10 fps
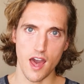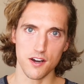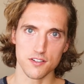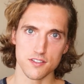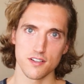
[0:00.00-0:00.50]

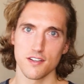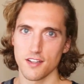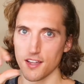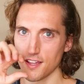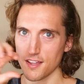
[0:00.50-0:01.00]
out.
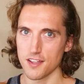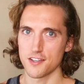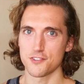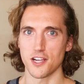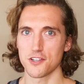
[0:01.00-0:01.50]

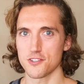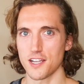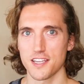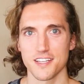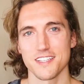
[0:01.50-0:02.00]

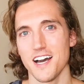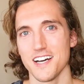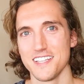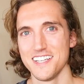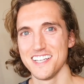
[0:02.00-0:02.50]
Drink. Nah.
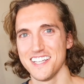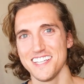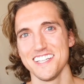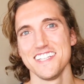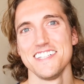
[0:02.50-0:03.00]

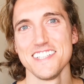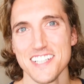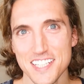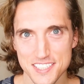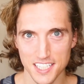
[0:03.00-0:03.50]

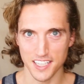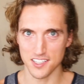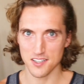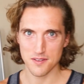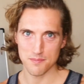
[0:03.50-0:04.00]
See you later.